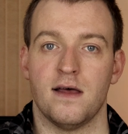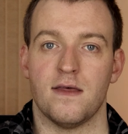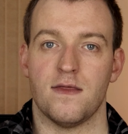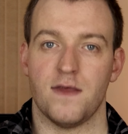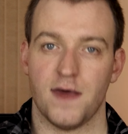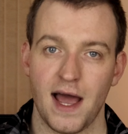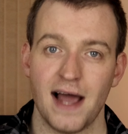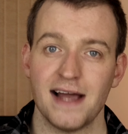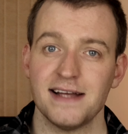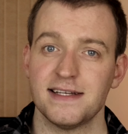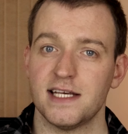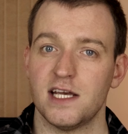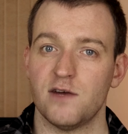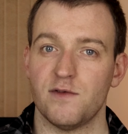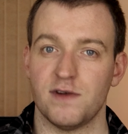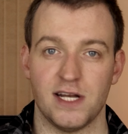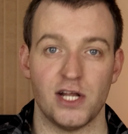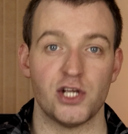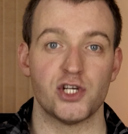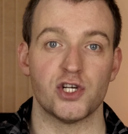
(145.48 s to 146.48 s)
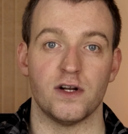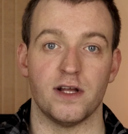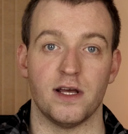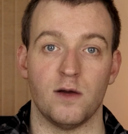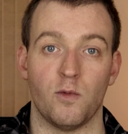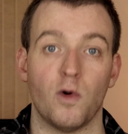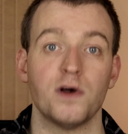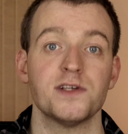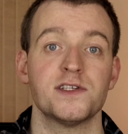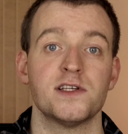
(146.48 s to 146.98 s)
The idea initially
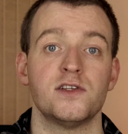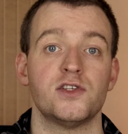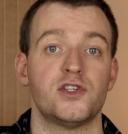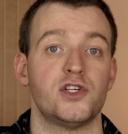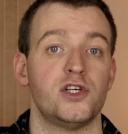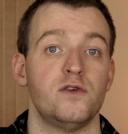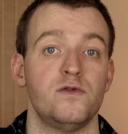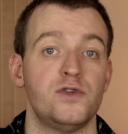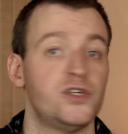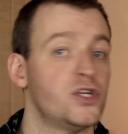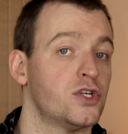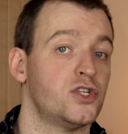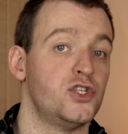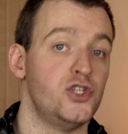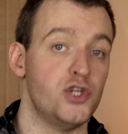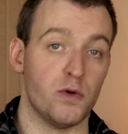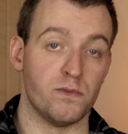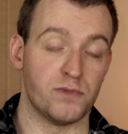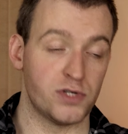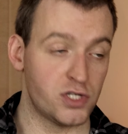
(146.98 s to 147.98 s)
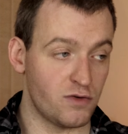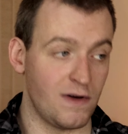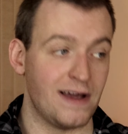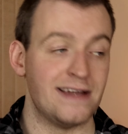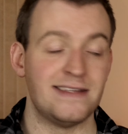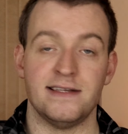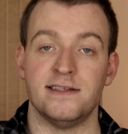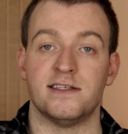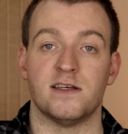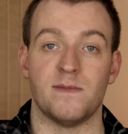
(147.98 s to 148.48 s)
wasn't to just jump
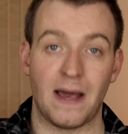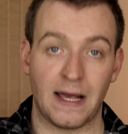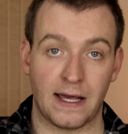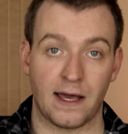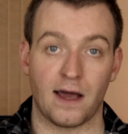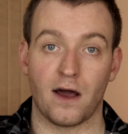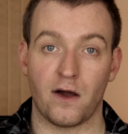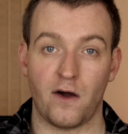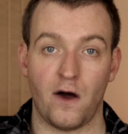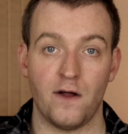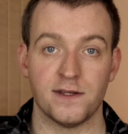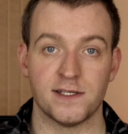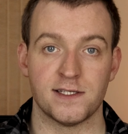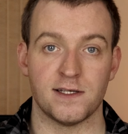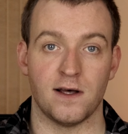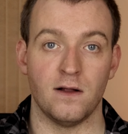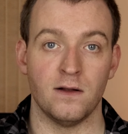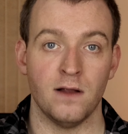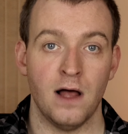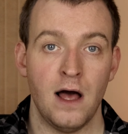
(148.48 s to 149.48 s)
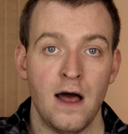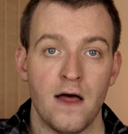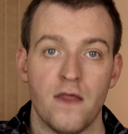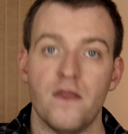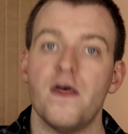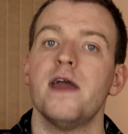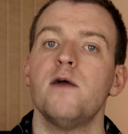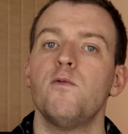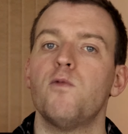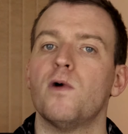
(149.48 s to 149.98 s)
straight into making a console.
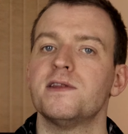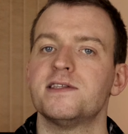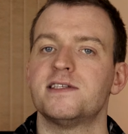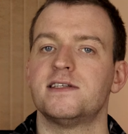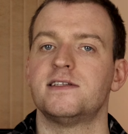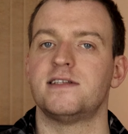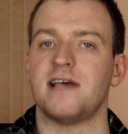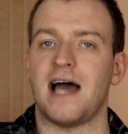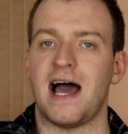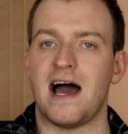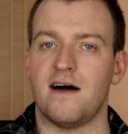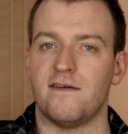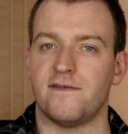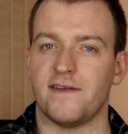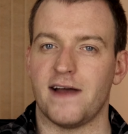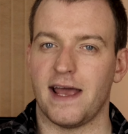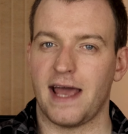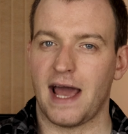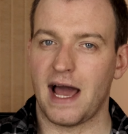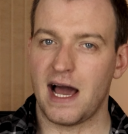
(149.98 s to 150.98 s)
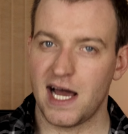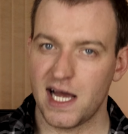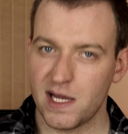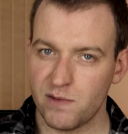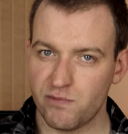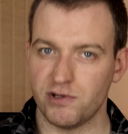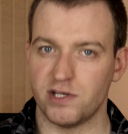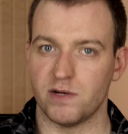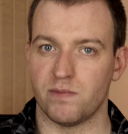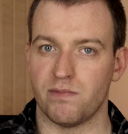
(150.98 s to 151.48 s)
They wanted to have a
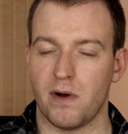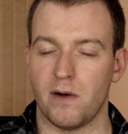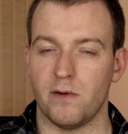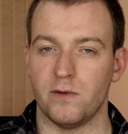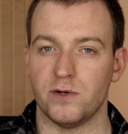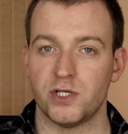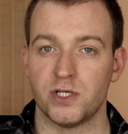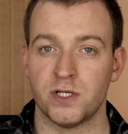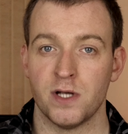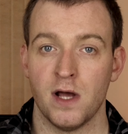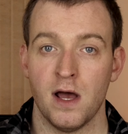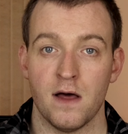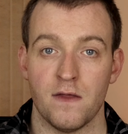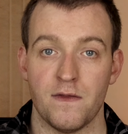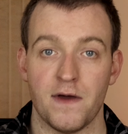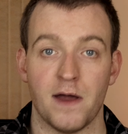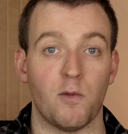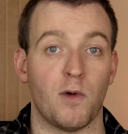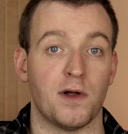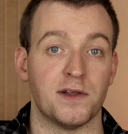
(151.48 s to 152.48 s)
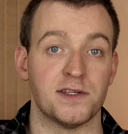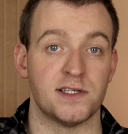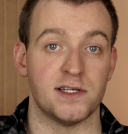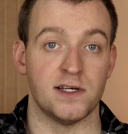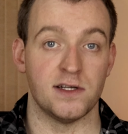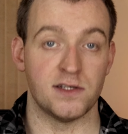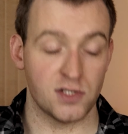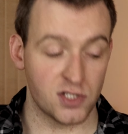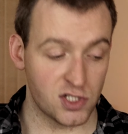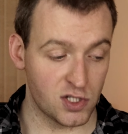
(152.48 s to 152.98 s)
hybrid approach. They
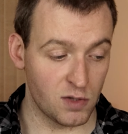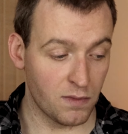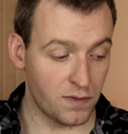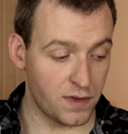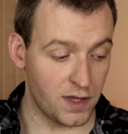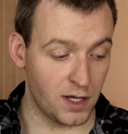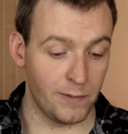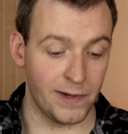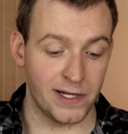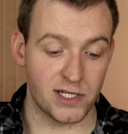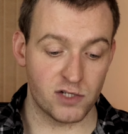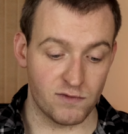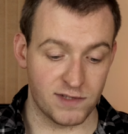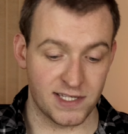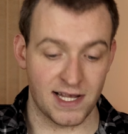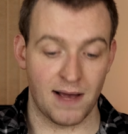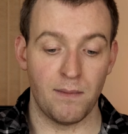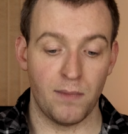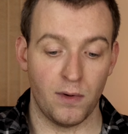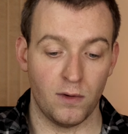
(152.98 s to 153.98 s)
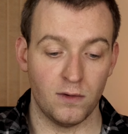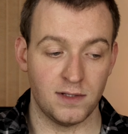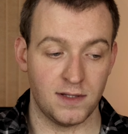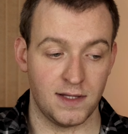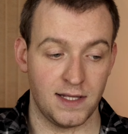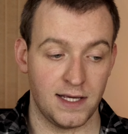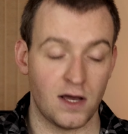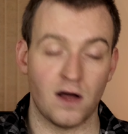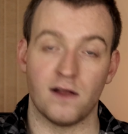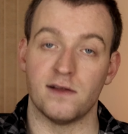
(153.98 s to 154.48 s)
wanted something which resembled
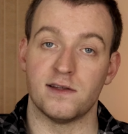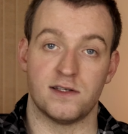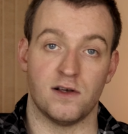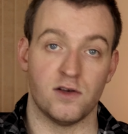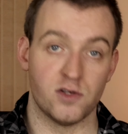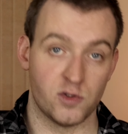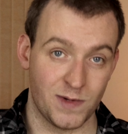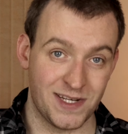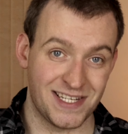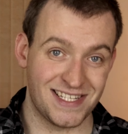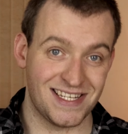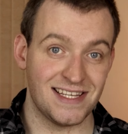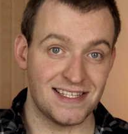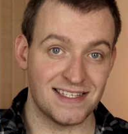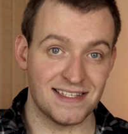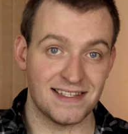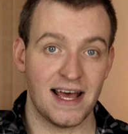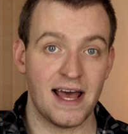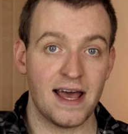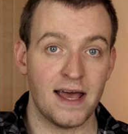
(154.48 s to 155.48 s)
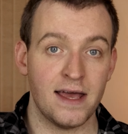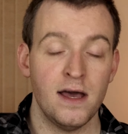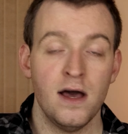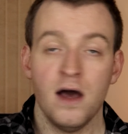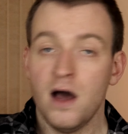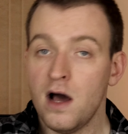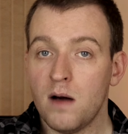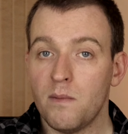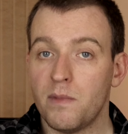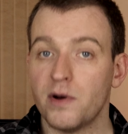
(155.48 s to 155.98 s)
the consoles we see today,
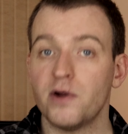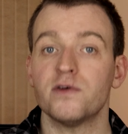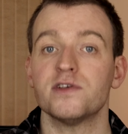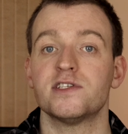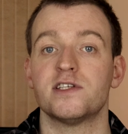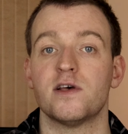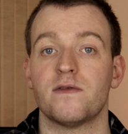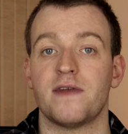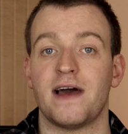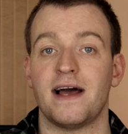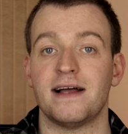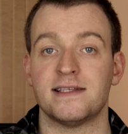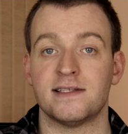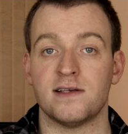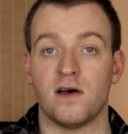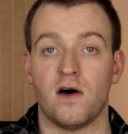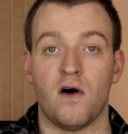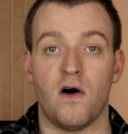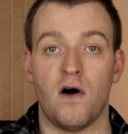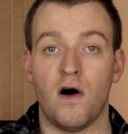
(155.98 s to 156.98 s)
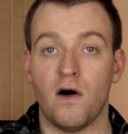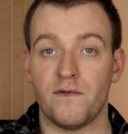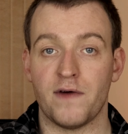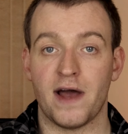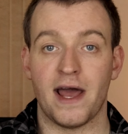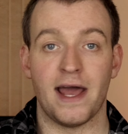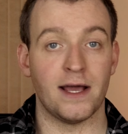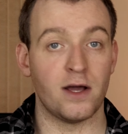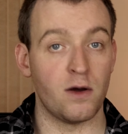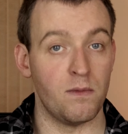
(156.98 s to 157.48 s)
but also that of
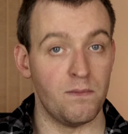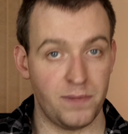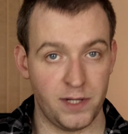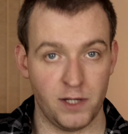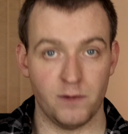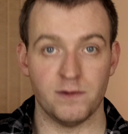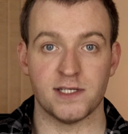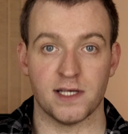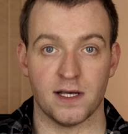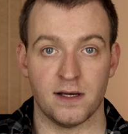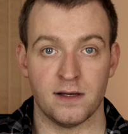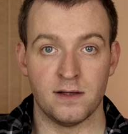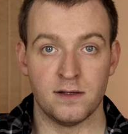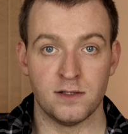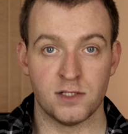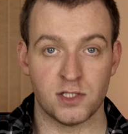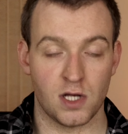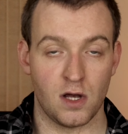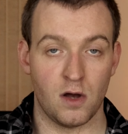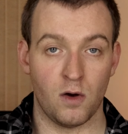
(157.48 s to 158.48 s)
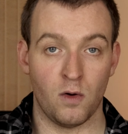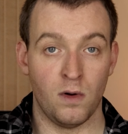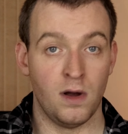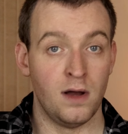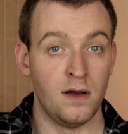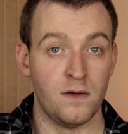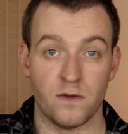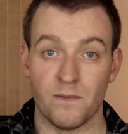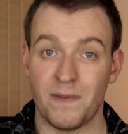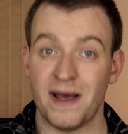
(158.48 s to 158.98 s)
a computer. So,
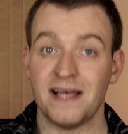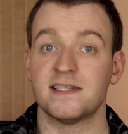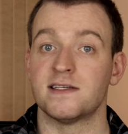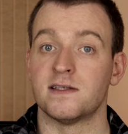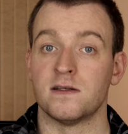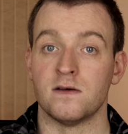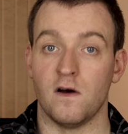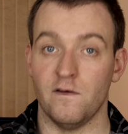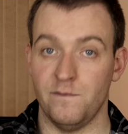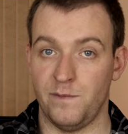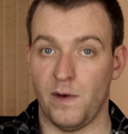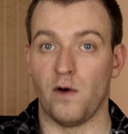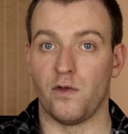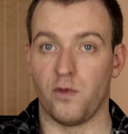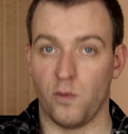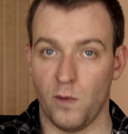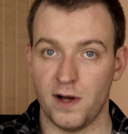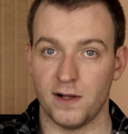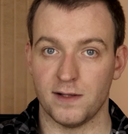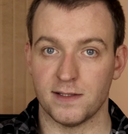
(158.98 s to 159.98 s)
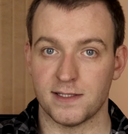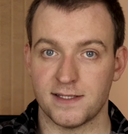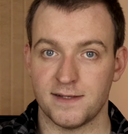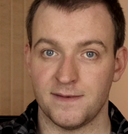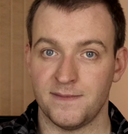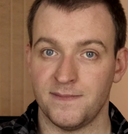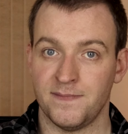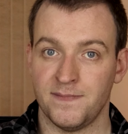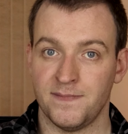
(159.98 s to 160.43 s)
the best of both worlds.